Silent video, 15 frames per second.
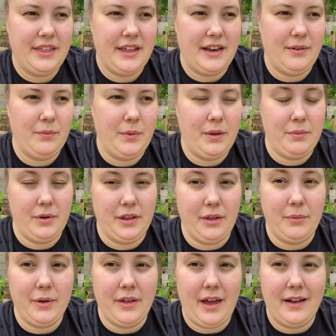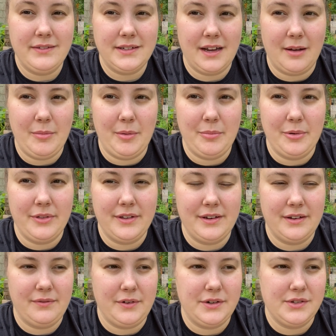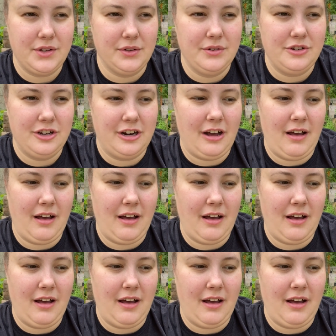then we really will have to come up with a different solution.